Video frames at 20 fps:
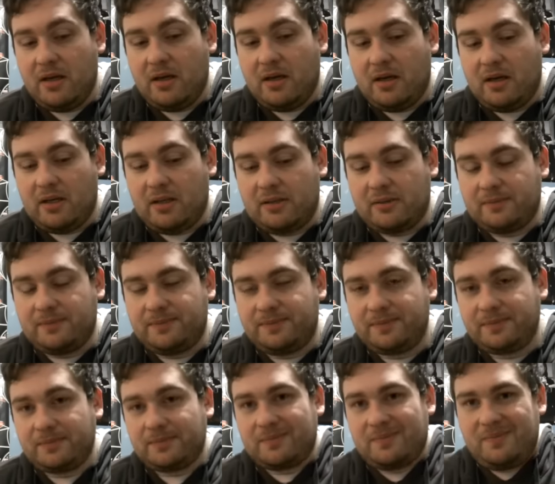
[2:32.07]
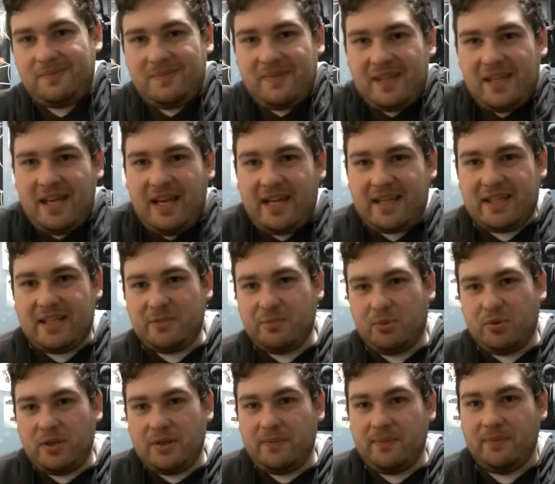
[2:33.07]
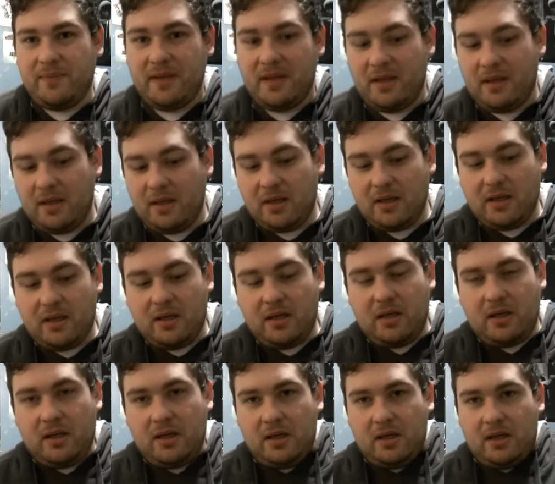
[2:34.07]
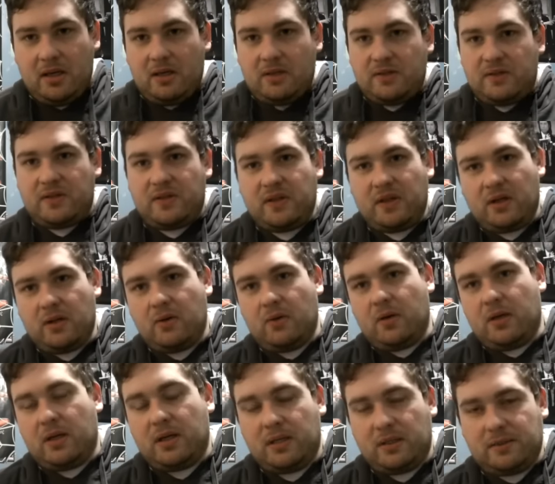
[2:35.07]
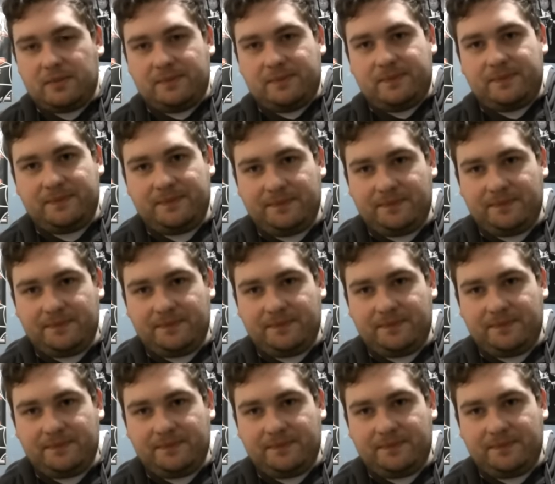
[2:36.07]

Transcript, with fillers: Um, at this point. So, um,